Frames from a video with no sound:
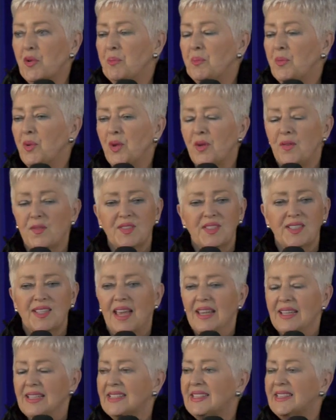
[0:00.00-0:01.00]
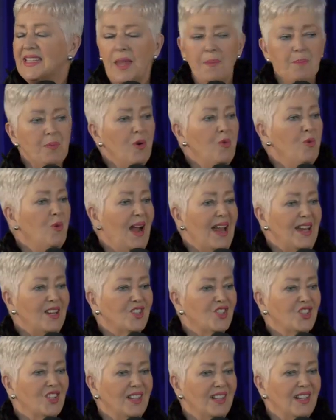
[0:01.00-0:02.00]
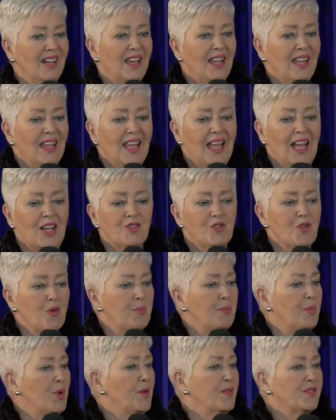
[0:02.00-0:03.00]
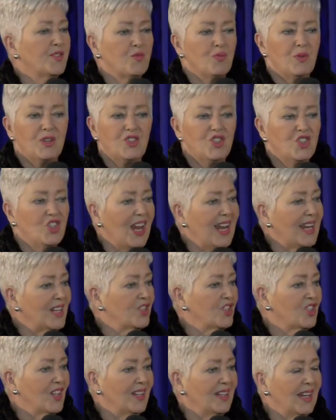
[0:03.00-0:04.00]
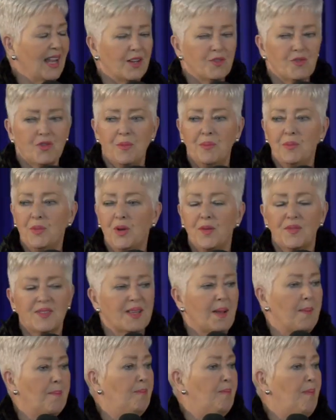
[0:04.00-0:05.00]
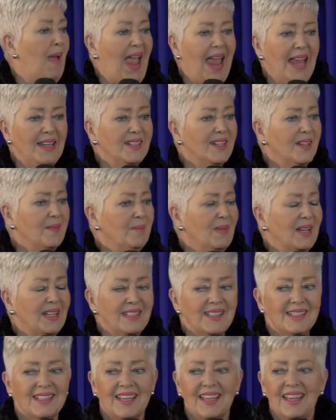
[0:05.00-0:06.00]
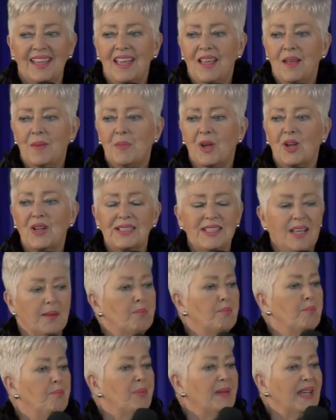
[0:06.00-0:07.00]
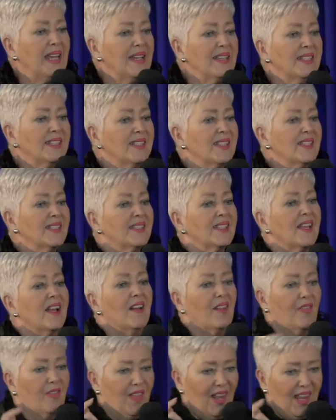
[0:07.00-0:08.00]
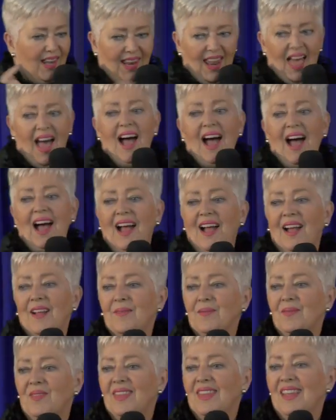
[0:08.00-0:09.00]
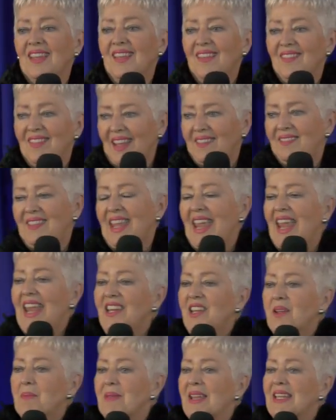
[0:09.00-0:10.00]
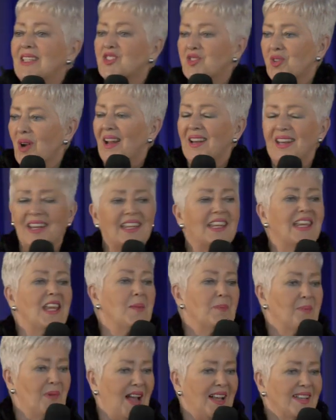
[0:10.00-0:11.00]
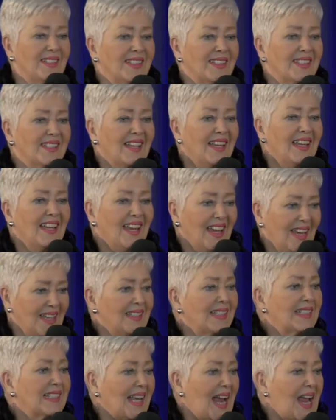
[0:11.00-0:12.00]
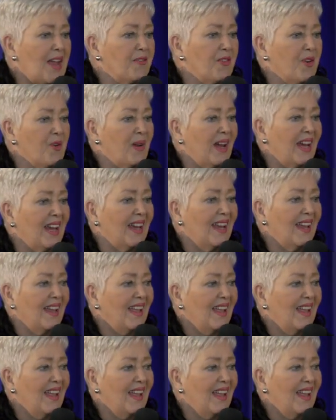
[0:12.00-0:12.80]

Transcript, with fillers: removes separation, it removes rejection, it removes abandonment, because it pierces the lie that the enemies try to keep us in slavery.